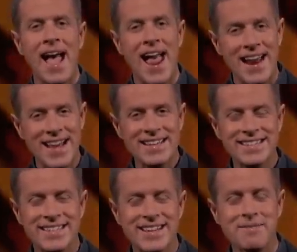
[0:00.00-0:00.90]

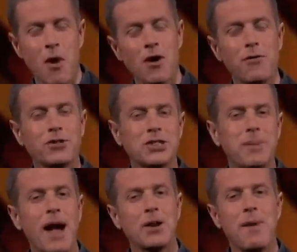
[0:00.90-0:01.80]
Hades, Marvel's
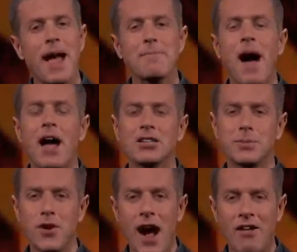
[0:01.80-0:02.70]
Spider-Man Miles
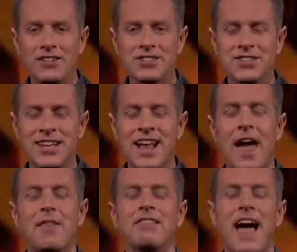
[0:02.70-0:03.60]
Morales, and The